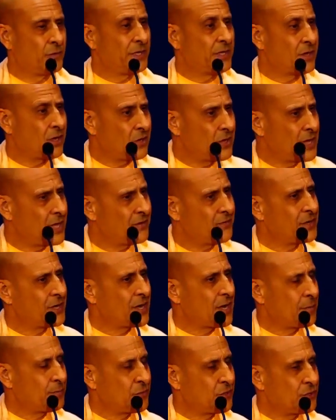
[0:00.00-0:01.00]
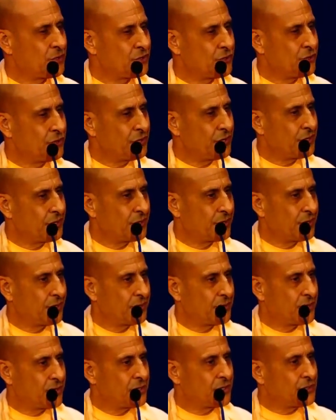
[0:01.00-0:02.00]
we all have an opportunity
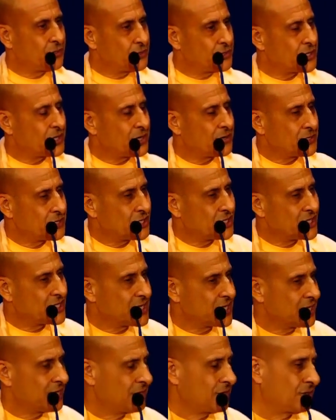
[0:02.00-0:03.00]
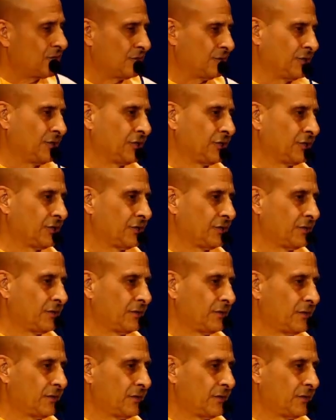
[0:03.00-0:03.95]
to use our skills